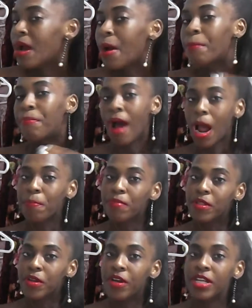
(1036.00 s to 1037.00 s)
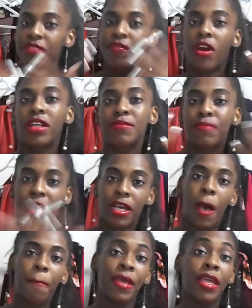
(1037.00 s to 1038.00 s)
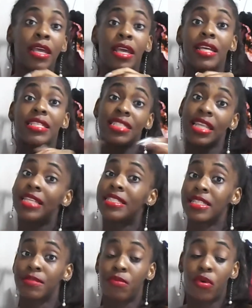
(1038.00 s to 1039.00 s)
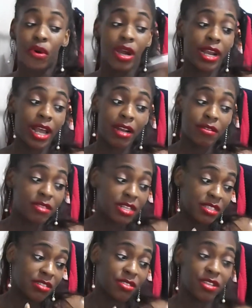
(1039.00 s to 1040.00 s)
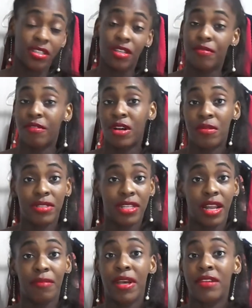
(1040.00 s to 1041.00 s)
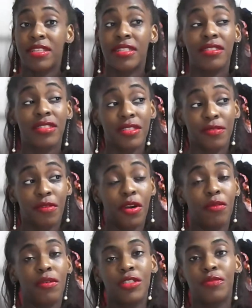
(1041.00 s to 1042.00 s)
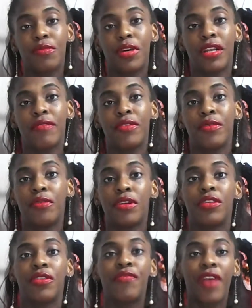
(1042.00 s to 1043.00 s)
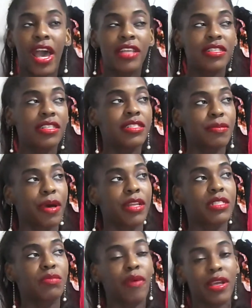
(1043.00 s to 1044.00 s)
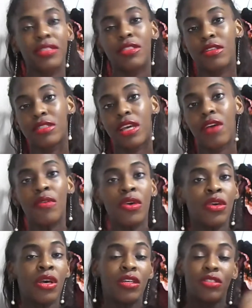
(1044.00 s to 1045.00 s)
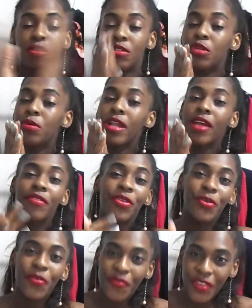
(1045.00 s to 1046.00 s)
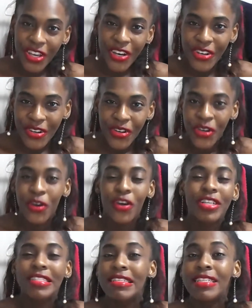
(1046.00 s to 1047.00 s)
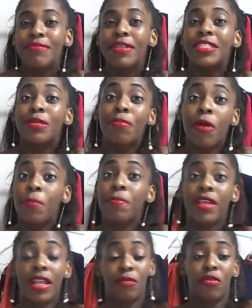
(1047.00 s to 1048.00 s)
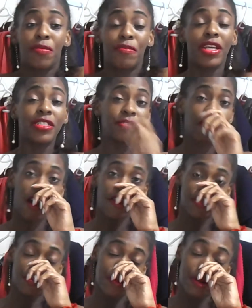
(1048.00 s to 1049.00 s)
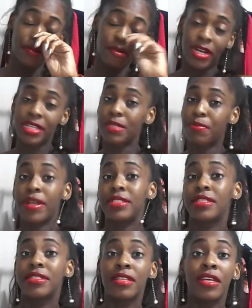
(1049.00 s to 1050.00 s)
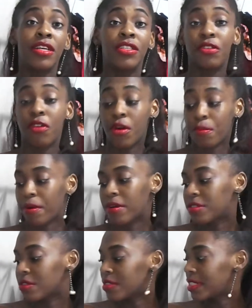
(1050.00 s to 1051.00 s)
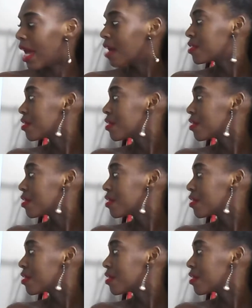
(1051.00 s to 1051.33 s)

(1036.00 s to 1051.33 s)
popular as far as makeup is less is more. And I don't think there's nothing wrong with that. I mean, I don't think there's nothing wrong with whatever you want to do. Fashion is about expressing yourself, so do whatever you feel or deem is appropriate and what makes you comfortable and what expresses your own personal style. So